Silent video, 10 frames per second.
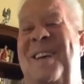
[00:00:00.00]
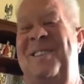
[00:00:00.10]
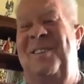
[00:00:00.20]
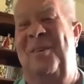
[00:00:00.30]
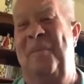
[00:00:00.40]

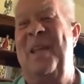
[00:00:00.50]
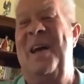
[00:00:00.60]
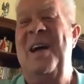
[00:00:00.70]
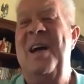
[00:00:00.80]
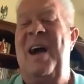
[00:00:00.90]
So
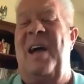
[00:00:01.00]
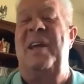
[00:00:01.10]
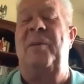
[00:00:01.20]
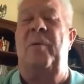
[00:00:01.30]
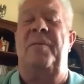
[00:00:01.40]
I
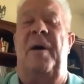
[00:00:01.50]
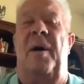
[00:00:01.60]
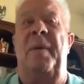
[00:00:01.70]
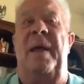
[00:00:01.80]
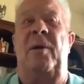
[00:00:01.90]
think with
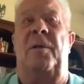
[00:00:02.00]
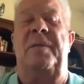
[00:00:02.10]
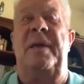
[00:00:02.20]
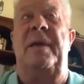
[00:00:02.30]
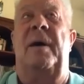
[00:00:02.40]
being
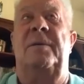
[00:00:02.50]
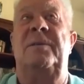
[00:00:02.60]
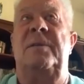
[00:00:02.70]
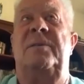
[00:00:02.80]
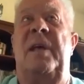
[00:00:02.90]
on the
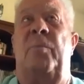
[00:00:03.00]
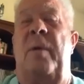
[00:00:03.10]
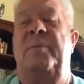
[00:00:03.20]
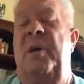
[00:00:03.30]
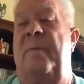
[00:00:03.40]
state
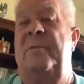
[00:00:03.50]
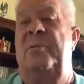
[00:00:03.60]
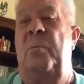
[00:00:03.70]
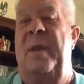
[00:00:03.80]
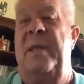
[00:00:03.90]
rep job for
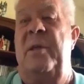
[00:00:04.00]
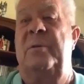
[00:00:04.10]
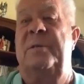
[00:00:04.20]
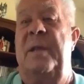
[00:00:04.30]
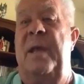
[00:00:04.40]
so many
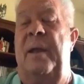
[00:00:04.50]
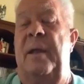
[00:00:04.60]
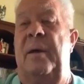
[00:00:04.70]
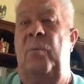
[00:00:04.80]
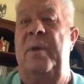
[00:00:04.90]
years and
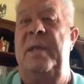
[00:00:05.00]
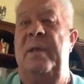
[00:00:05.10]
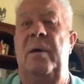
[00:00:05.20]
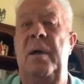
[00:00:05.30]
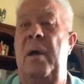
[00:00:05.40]
that, we need
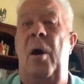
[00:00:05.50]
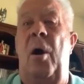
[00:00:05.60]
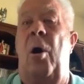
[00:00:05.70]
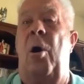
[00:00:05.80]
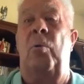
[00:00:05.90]
to
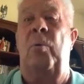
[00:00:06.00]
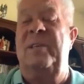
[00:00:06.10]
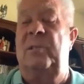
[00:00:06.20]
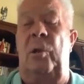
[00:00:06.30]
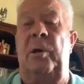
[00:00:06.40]

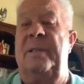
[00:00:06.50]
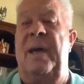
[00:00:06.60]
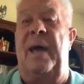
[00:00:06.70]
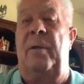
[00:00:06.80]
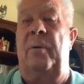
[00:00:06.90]
always look at
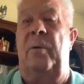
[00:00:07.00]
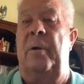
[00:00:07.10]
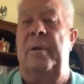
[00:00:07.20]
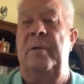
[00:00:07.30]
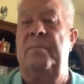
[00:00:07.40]
that
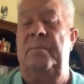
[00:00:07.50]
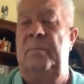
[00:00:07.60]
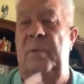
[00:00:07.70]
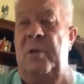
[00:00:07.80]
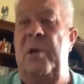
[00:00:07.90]
on
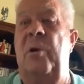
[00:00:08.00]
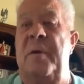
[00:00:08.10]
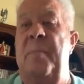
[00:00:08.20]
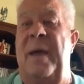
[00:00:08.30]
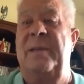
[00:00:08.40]
a
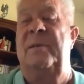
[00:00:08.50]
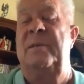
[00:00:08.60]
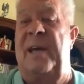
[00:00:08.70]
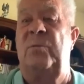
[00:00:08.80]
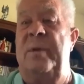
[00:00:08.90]
yearly
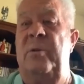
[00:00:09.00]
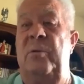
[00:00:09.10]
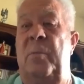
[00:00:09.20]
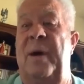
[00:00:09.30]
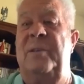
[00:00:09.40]
basis as we do
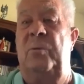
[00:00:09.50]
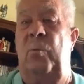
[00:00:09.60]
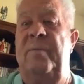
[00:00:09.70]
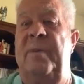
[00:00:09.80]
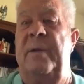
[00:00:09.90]
the budget.
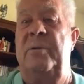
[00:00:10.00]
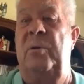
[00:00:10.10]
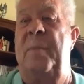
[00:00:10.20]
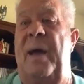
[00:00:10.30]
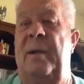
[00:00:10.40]
We've got to
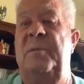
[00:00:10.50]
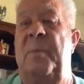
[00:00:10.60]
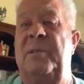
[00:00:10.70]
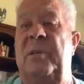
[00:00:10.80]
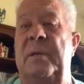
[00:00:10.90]
do a balanced
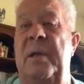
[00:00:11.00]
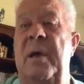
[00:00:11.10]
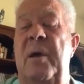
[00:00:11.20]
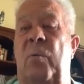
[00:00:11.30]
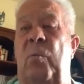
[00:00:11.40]
budget.
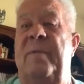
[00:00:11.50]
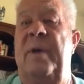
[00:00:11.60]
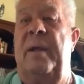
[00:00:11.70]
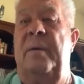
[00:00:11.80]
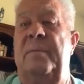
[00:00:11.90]
We've
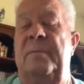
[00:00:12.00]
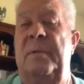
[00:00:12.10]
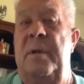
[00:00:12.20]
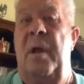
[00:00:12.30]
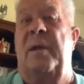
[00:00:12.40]
got to
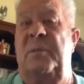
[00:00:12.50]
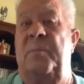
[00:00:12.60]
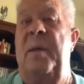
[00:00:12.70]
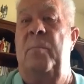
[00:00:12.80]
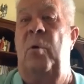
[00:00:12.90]
not
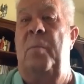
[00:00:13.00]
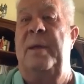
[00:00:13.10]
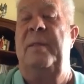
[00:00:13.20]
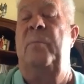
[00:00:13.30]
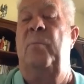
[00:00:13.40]
spend more
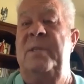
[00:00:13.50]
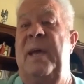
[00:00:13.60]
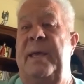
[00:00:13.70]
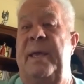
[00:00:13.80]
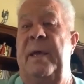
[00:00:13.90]
money than we
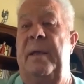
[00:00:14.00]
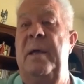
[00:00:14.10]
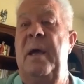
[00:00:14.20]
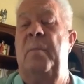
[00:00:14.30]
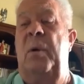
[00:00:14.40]
take in,
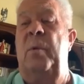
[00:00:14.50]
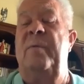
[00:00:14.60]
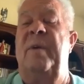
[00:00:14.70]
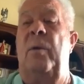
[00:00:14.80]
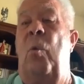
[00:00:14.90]
but we've
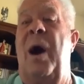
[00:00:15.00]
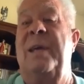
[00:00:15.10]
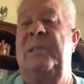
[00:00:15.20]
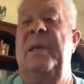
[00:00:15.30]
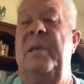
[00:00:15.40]
got to
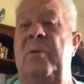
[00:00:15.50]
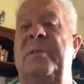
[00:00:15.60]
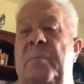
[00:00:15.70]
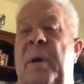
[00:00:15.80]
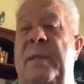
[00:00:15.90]
wisely
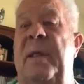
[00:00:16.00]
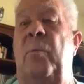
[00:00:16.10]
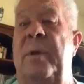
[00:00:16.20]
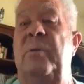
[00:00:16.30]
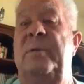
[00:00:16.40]
use the money
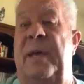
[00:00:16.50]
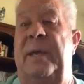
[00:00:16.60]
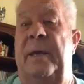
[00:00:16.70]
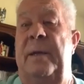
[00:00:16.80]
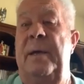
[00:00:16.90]
that we do
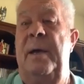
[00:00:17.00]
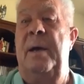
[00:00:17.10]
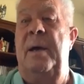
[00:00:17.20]
take in.